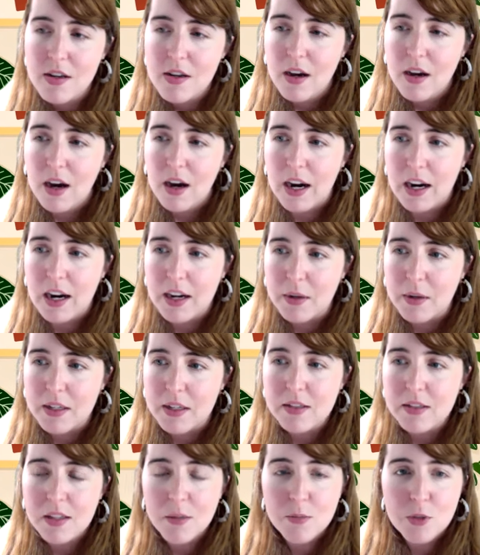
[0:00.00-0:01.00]
um,
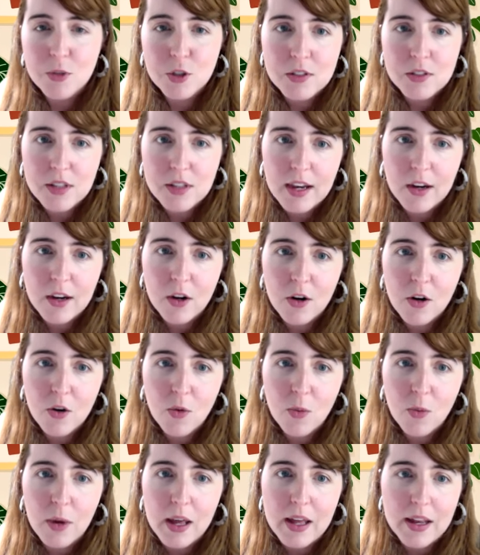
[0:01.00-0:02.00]
consumption
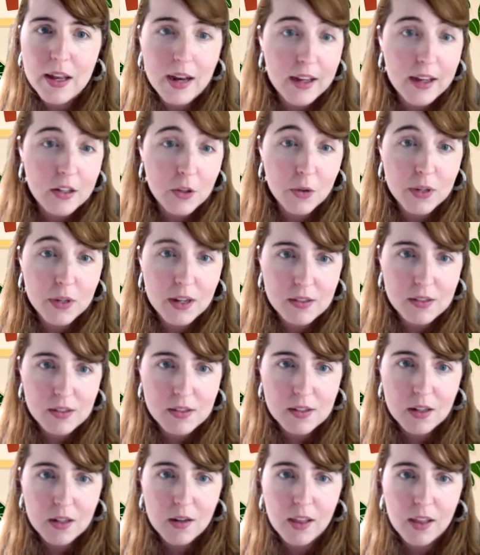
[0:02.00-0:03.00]
cycle when I don't
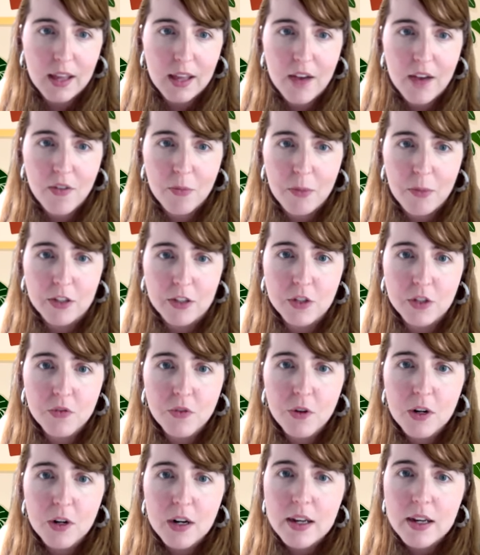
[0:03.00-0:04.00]
necessarily have a budget
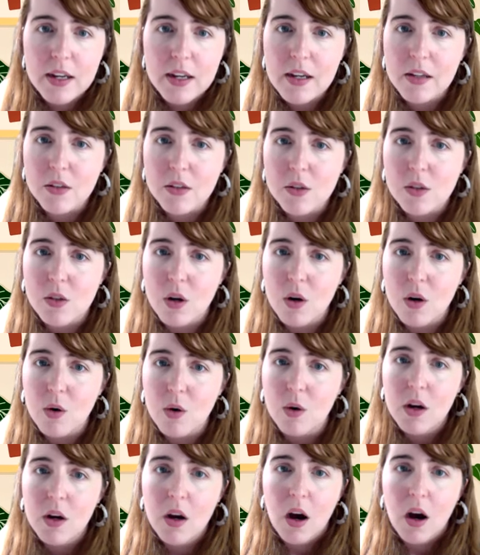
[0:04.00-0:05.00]
for it? And so
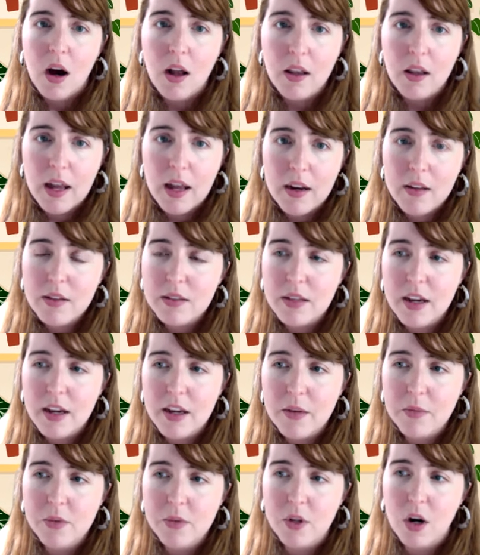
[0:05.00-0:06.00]
a lot of the
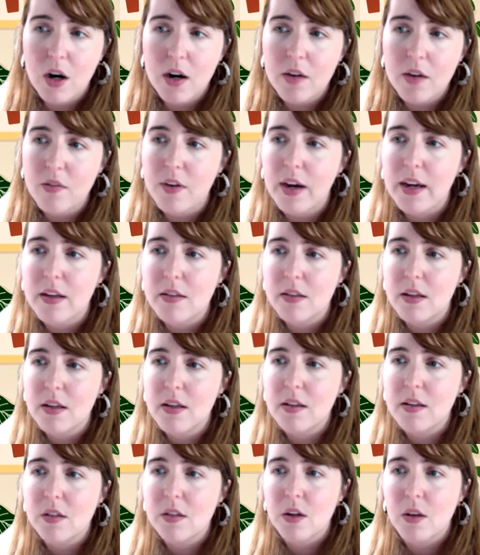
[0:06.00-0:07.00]
times our advice
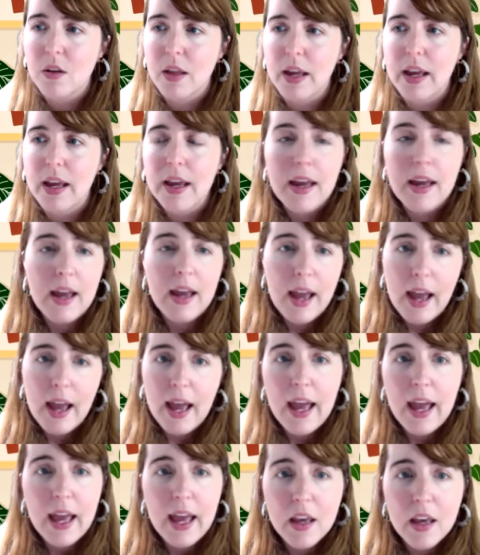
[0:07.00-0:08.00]
is, you know, like,
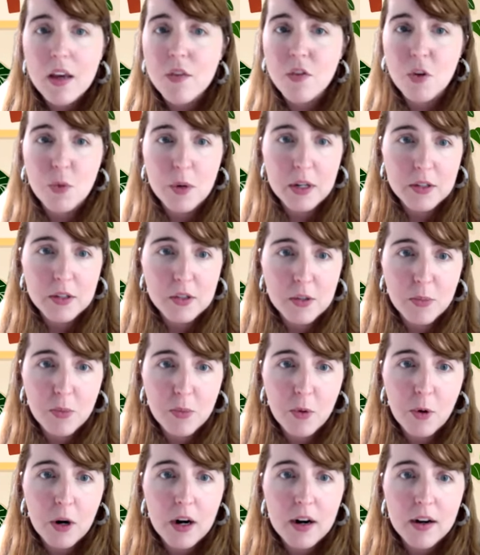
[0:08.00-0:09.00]
a, if you want to
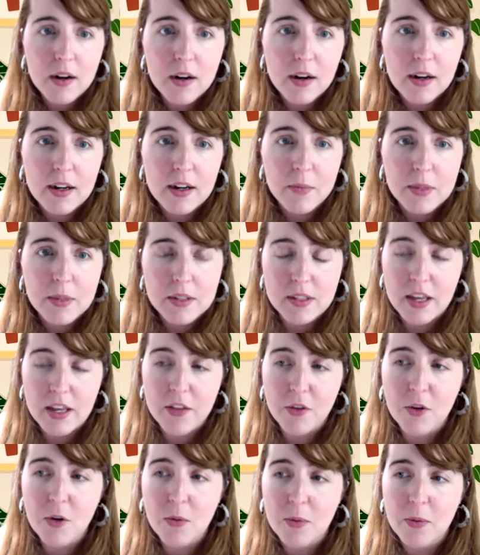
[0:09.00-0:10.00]
support um, these
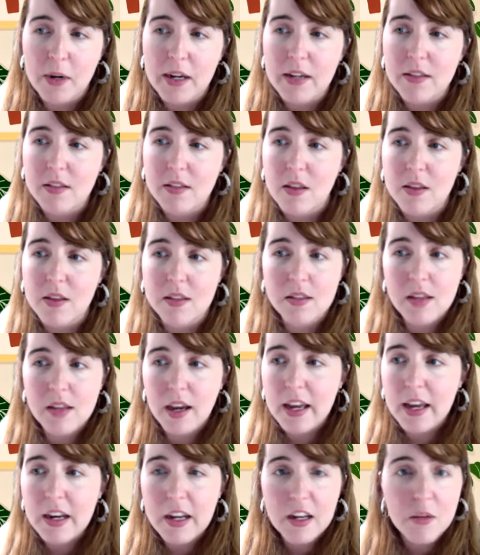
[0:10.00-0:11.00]
ethical brands on the
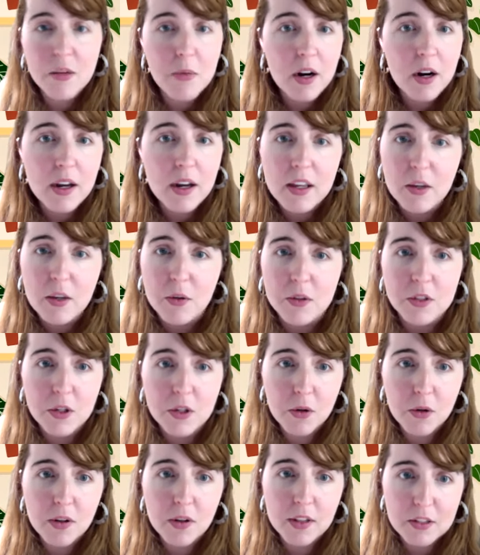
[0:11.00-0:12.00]
secondhand market, you can
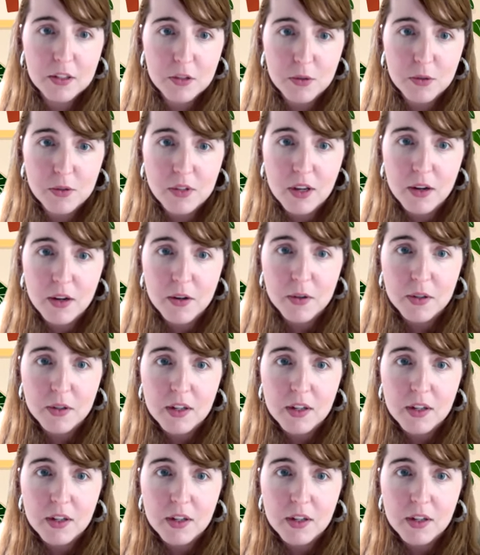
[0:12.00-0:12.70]
totally do so